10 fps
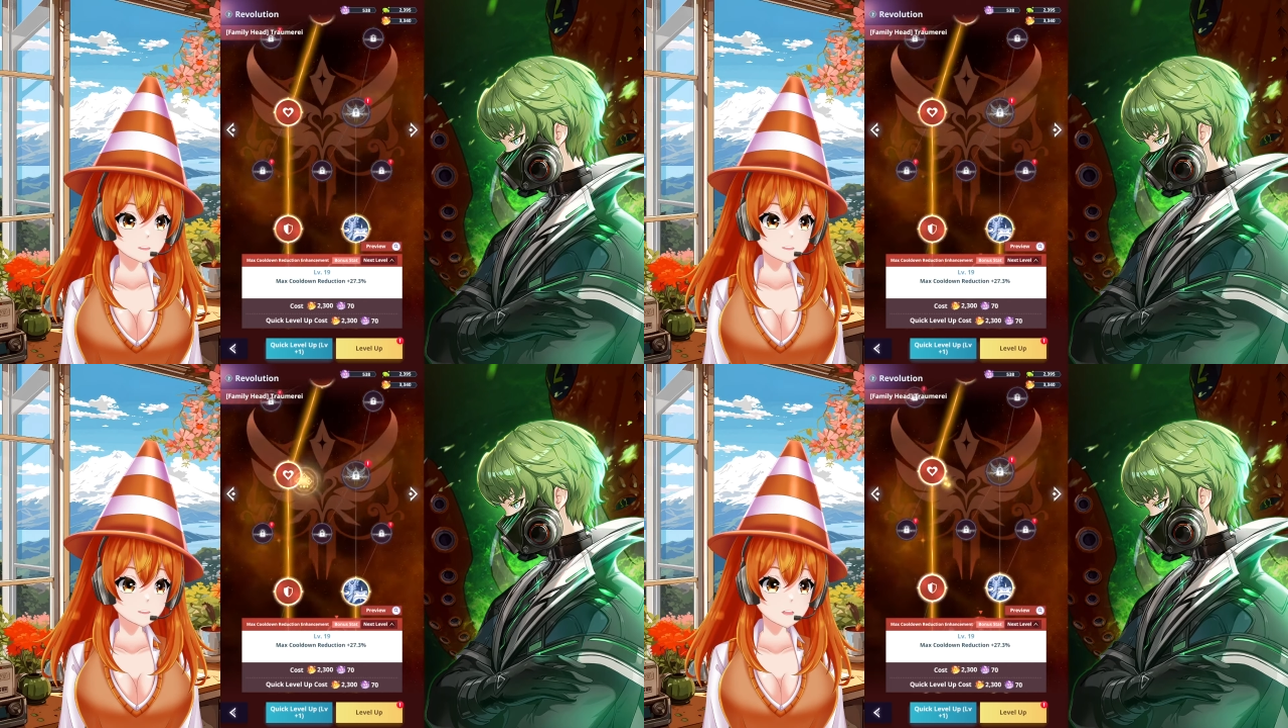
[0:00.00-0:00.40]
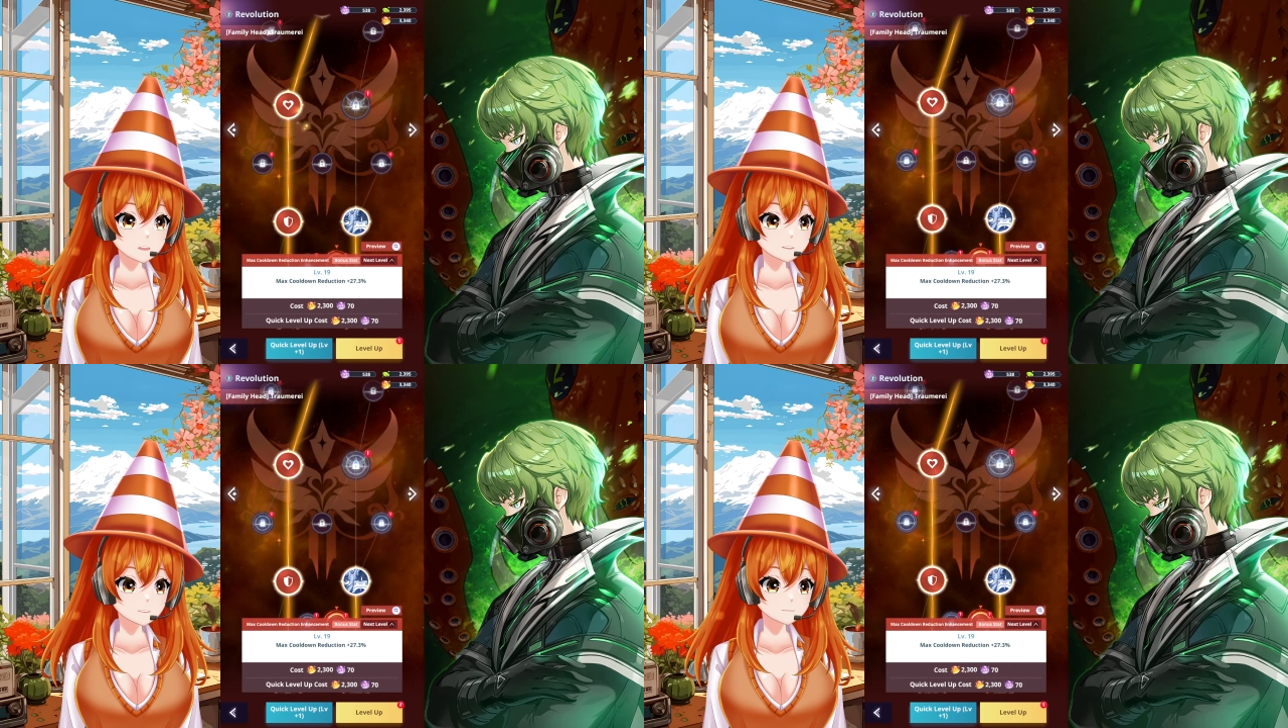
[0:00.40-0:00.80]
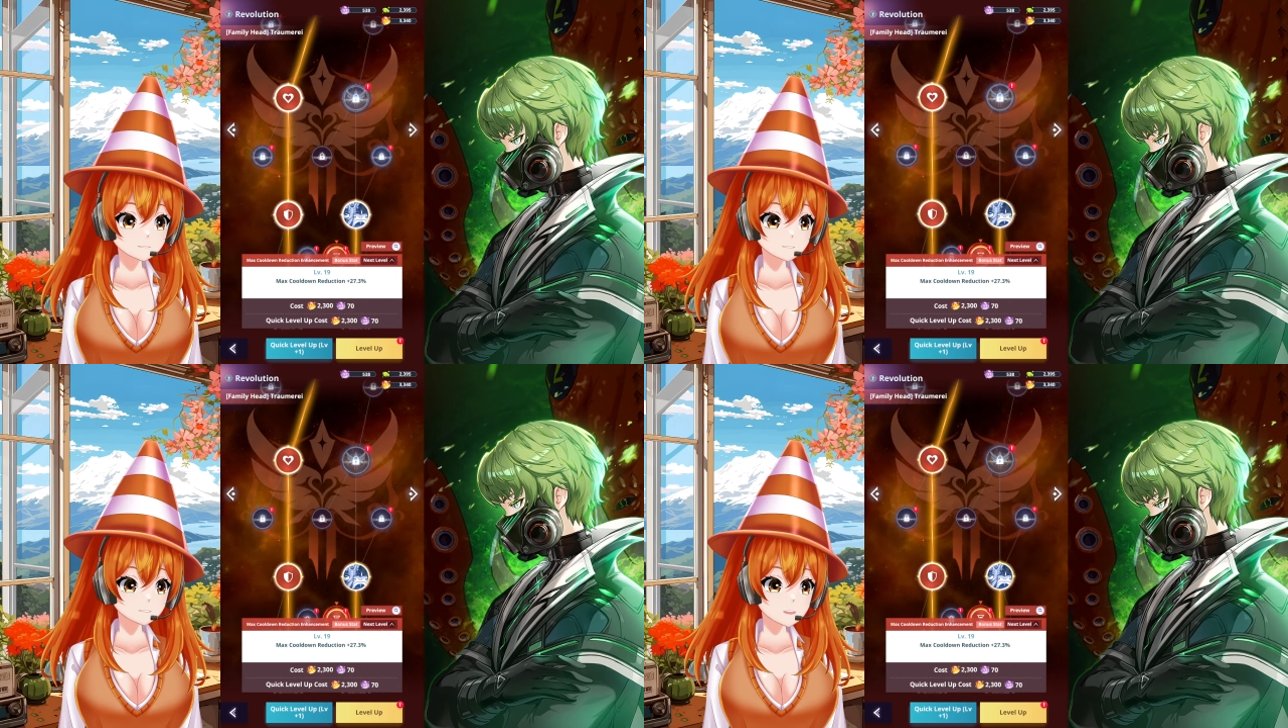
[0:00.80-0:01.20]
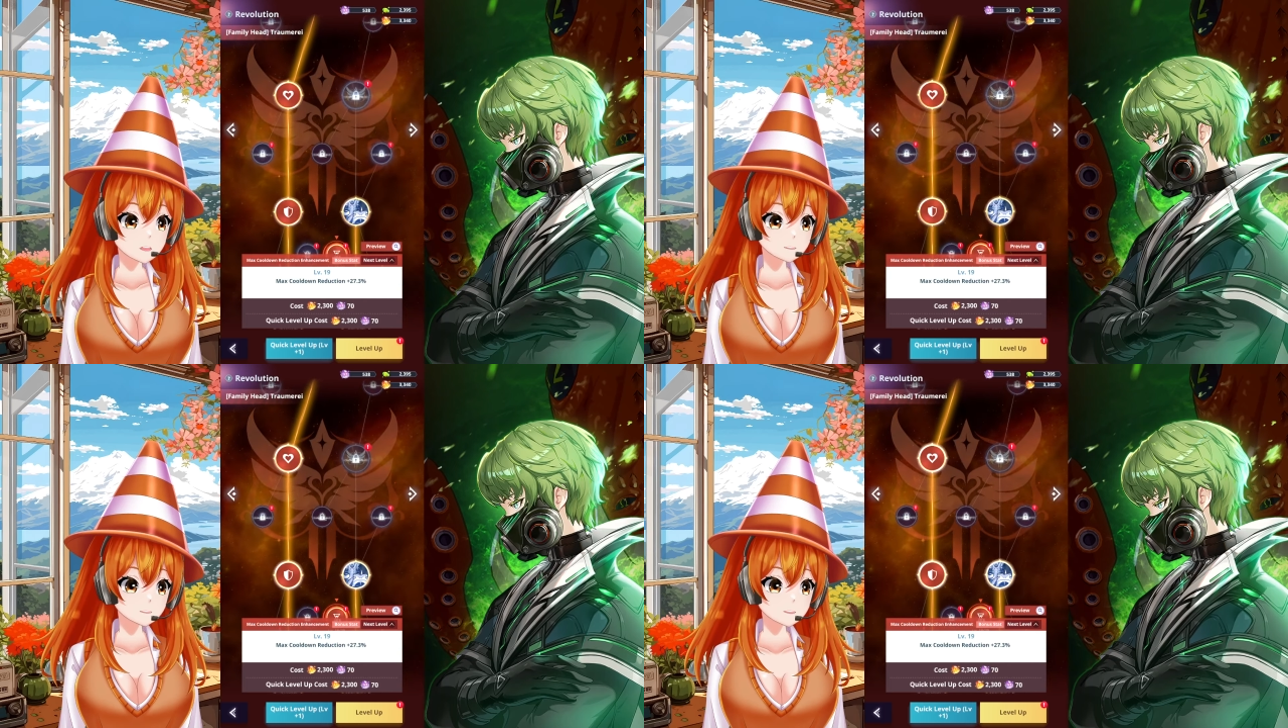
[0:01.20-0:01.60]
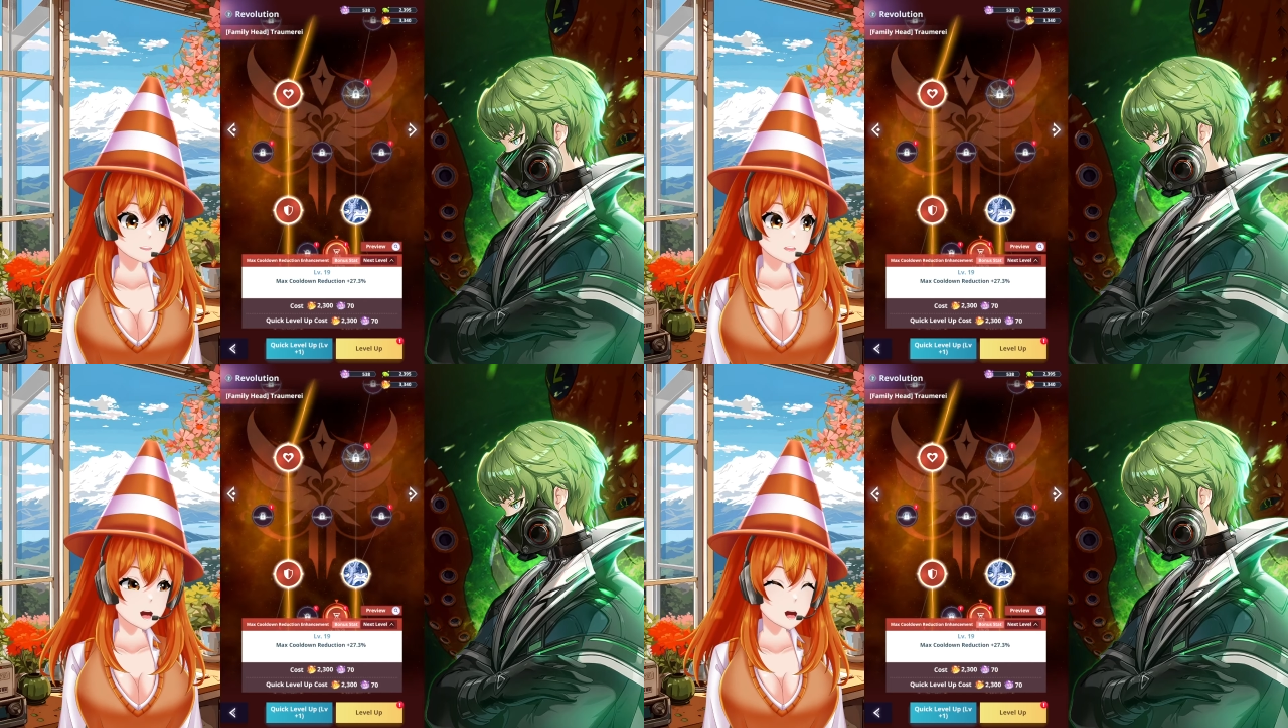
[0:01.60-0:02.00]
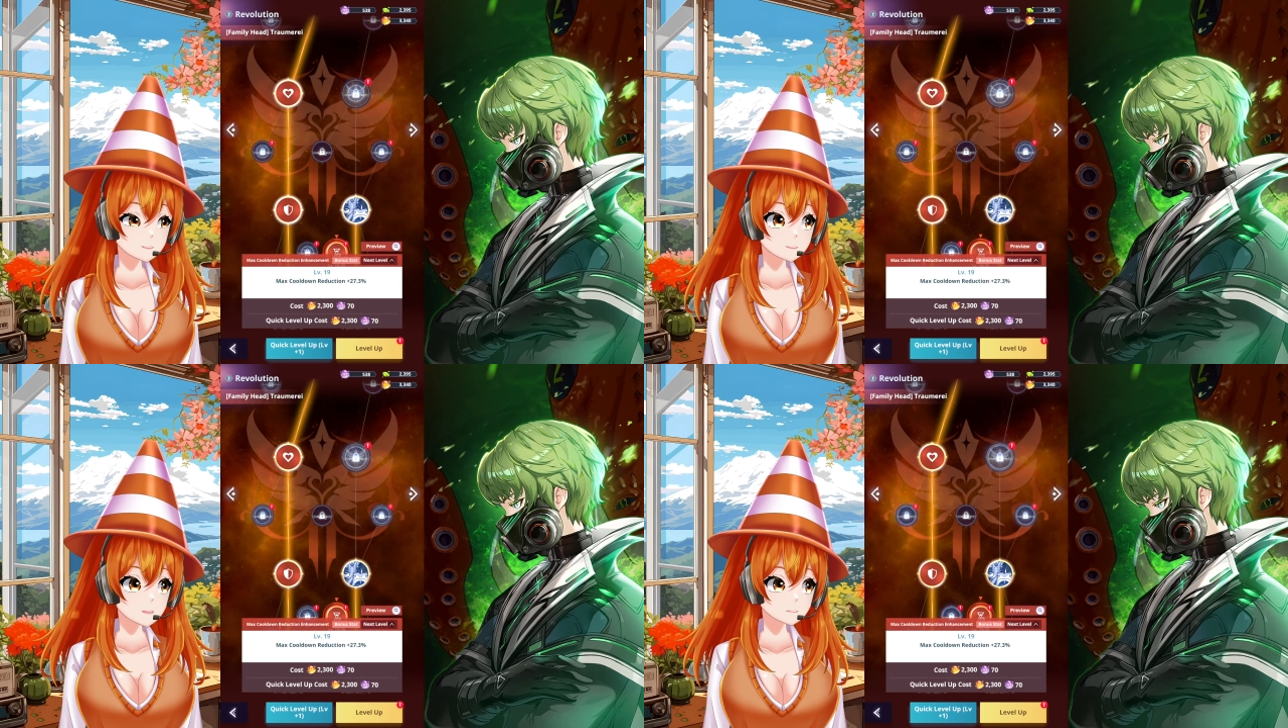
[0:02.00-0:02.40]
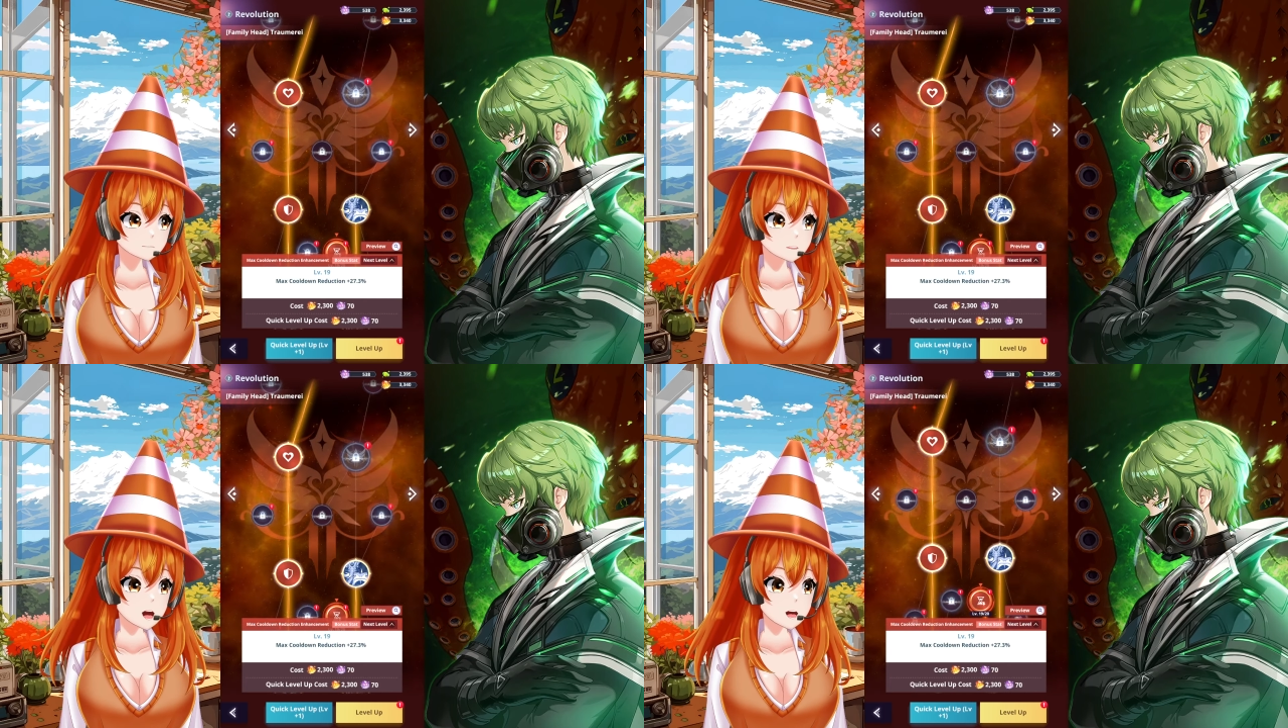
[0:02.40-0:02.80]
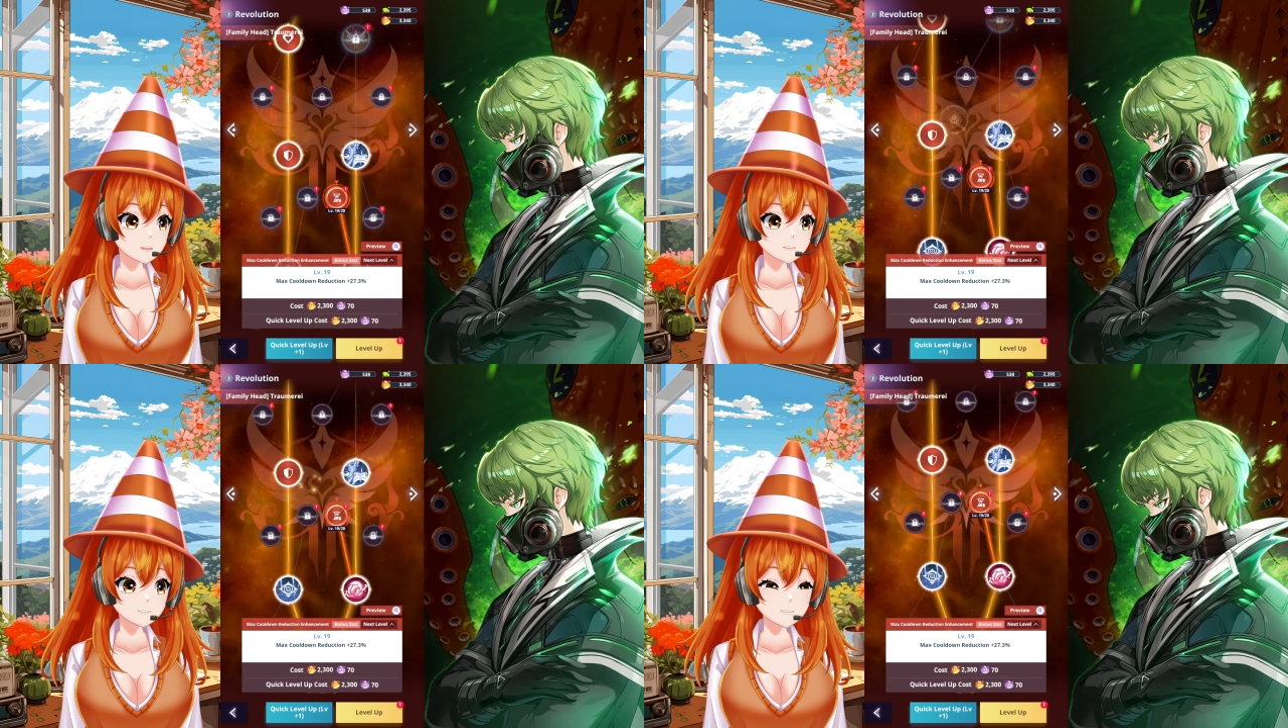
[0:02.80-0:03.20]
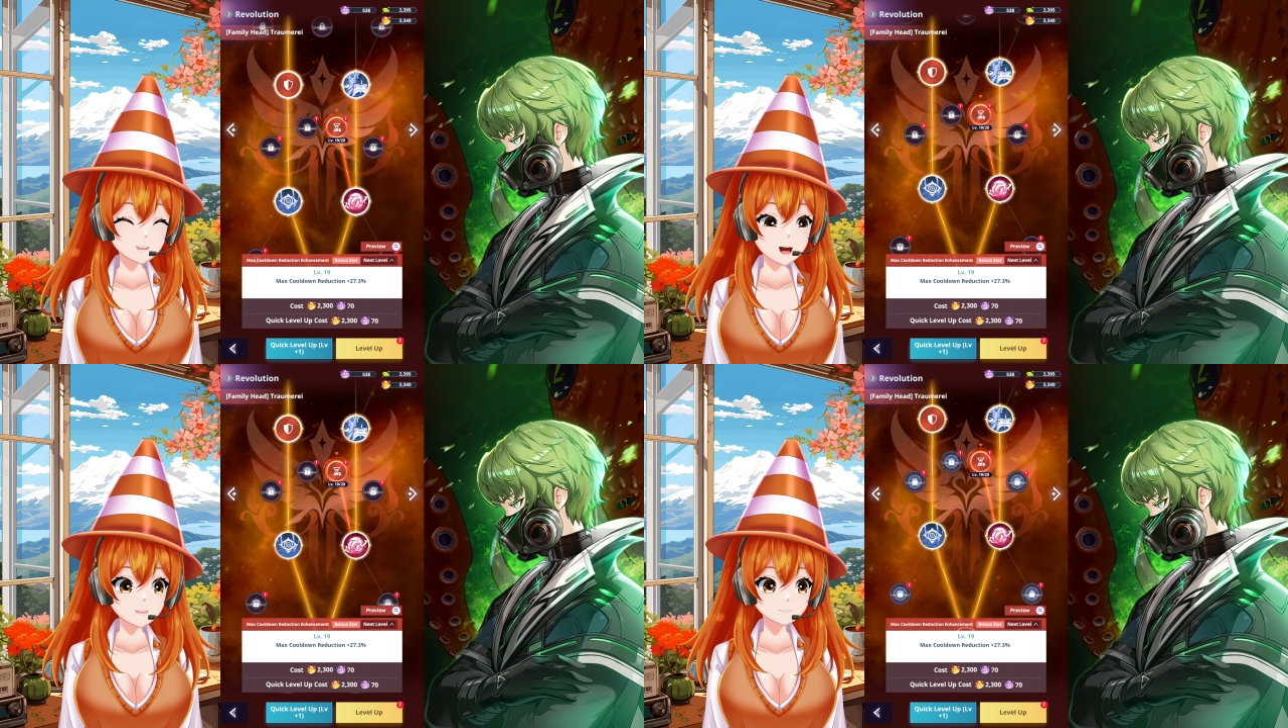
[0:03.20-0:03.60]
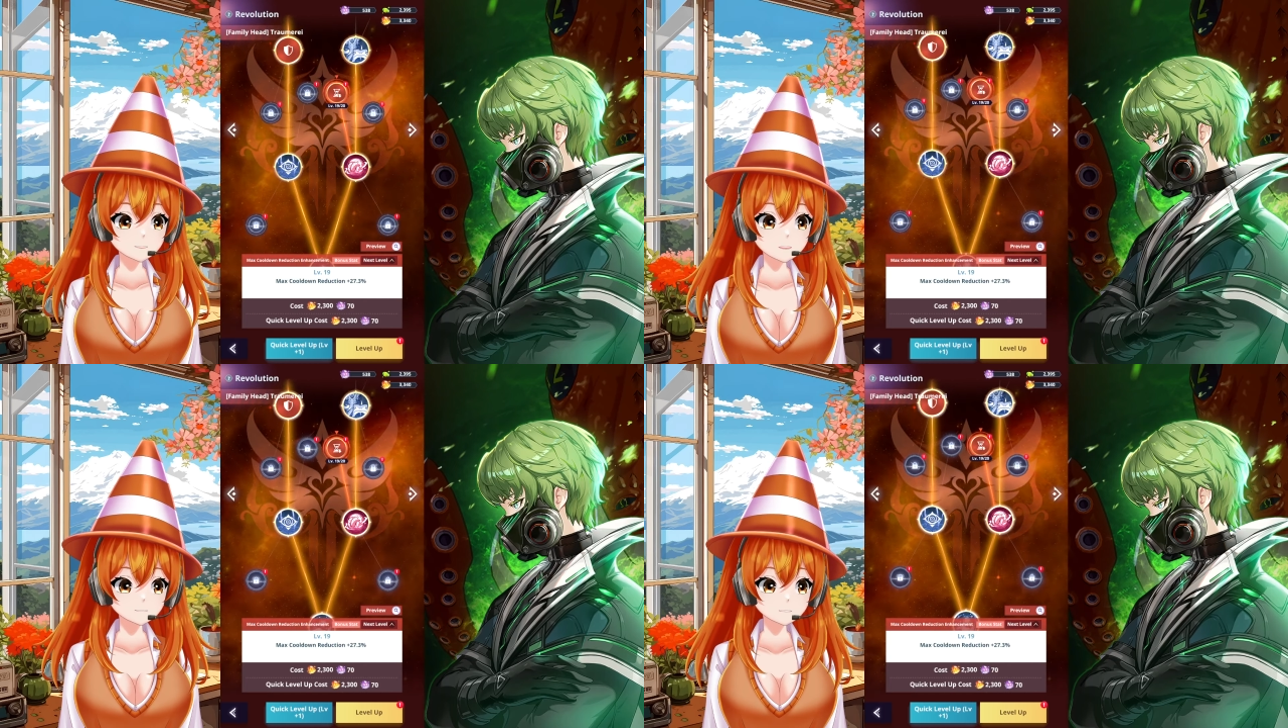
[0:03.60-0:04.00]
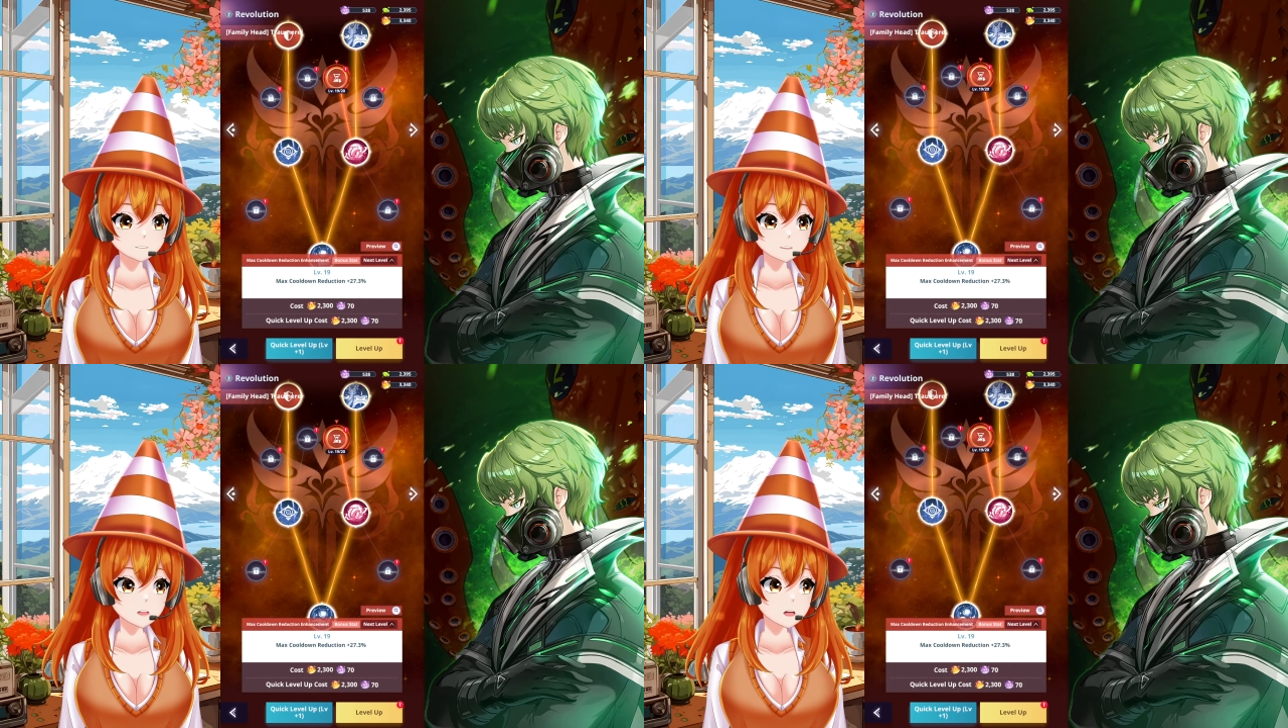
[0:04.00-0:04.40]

So I could have upgraded accuracy for Eden, accuracy for